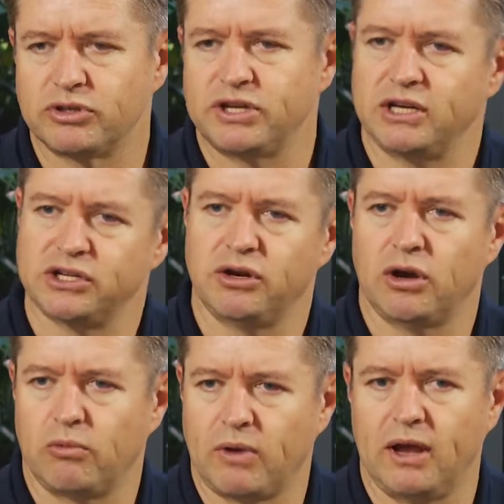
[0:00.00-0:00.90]
protection
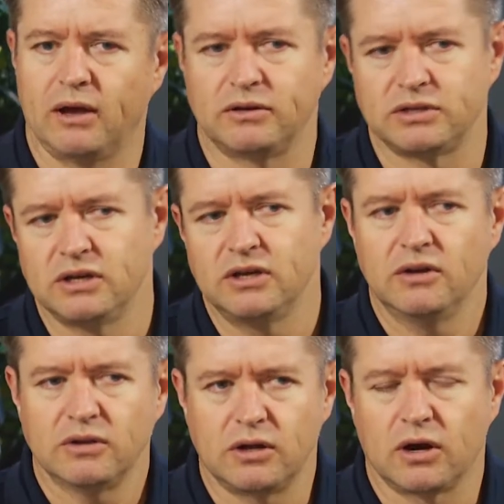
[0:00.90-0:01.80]
around
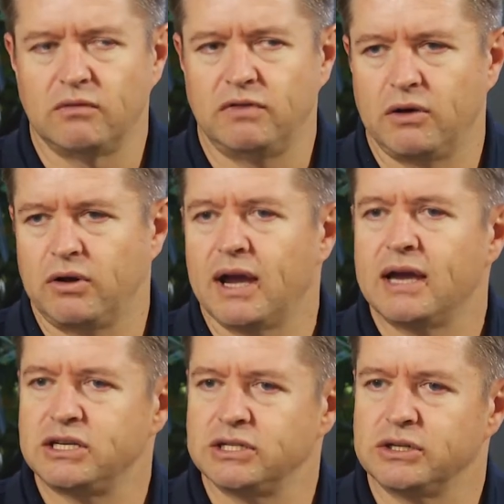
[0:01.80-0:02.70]

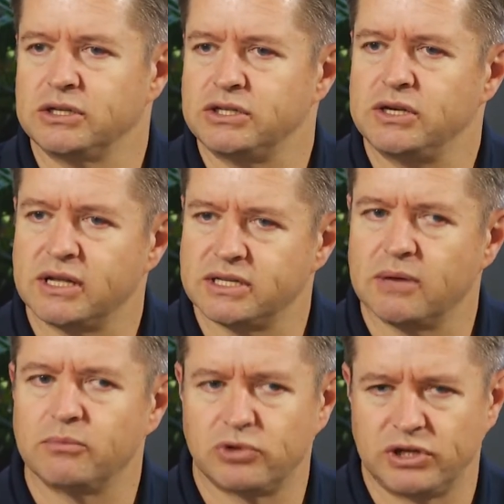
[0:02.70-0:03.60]
variations. You get
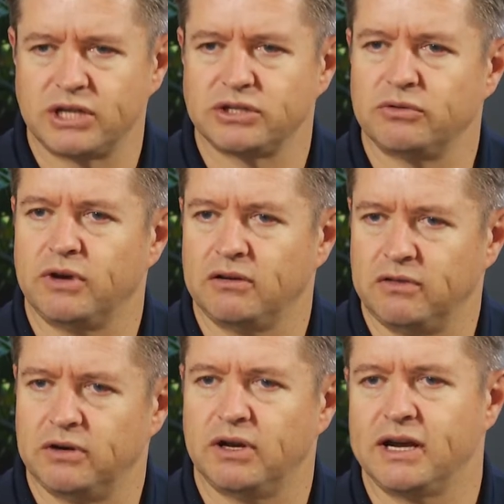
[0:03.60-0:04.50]
some protection around
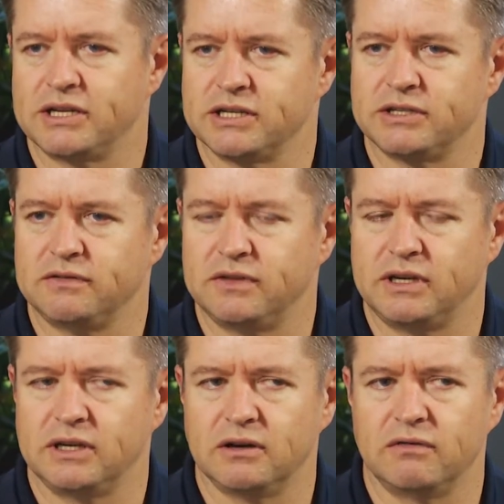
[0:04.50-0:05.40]
variations of
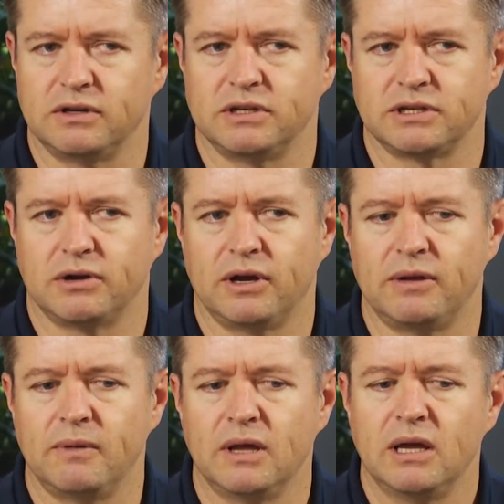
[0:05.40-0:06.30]
the
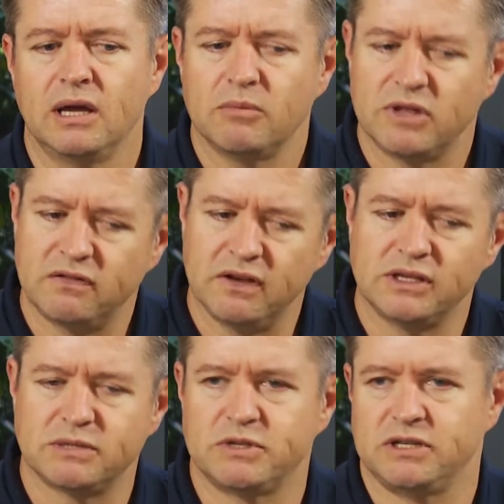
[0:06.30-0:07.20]
design, but they're
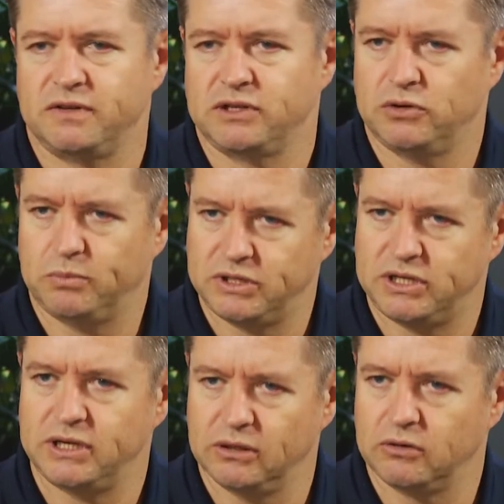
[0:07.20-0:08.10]
fairly specific to a
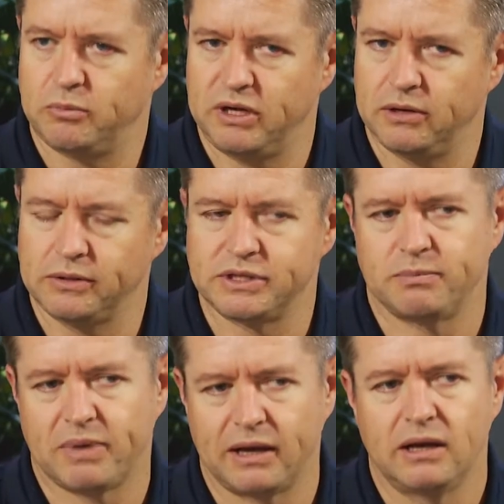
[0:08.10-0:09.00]
particular appearance.
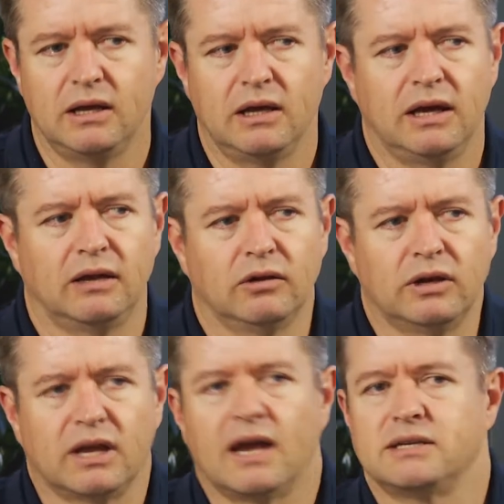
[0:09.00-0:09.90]
But in a lot
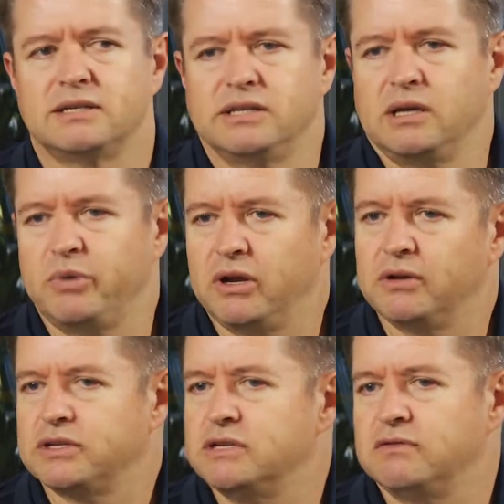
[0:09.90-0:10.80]
of cases, the
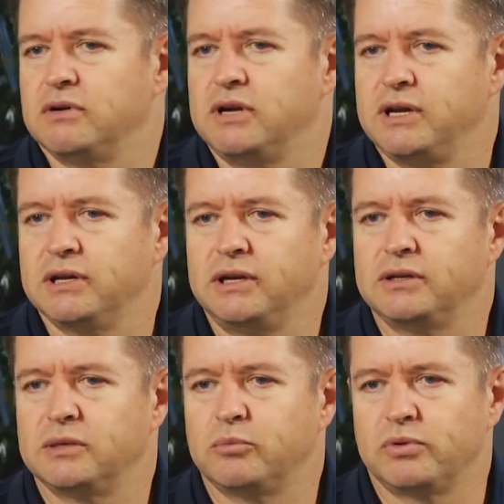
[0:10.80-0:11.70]
appearance is very key to the